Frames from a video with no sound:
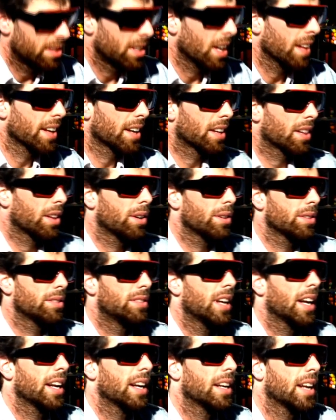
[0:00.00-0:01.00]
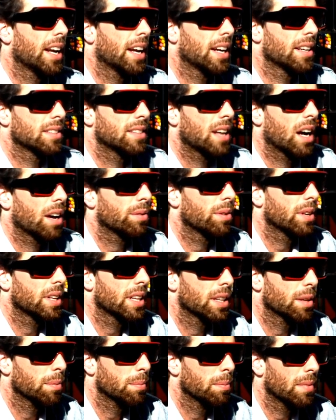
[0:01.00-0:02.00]
and selling clothes day to day is not
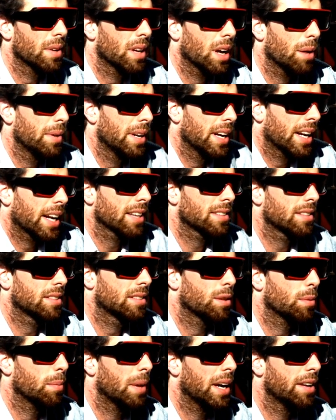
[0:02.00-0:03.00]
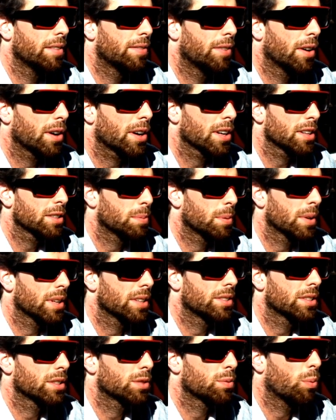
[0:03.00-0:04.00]
really I mean, I guess it's the main focus, but
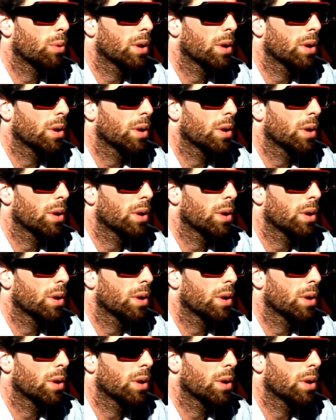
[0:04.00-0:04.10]
it's just